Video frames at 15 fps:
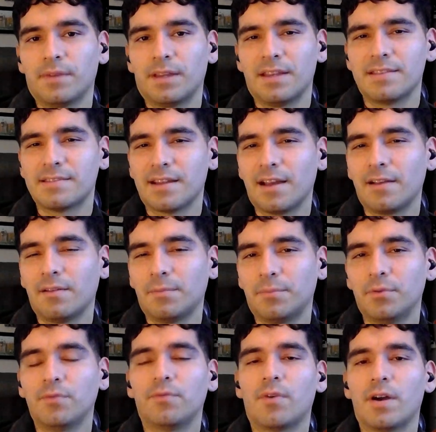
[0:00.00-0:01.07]
His style
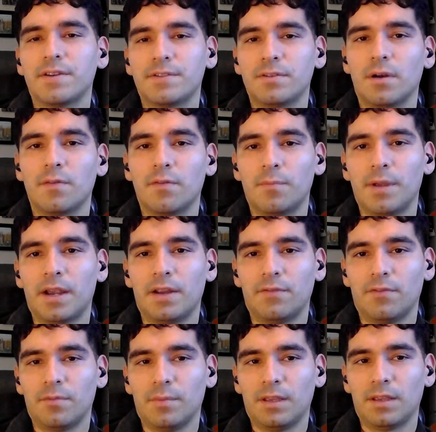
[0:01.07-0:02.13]
proved far too overbearing
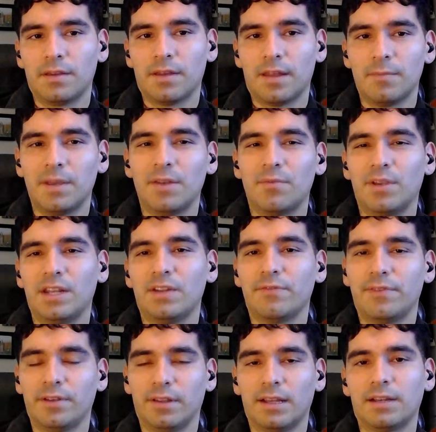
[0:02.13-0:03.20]
for me and made reading
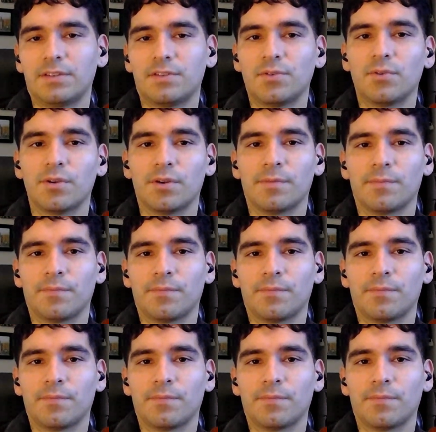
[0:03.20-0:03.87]
feel like a chore.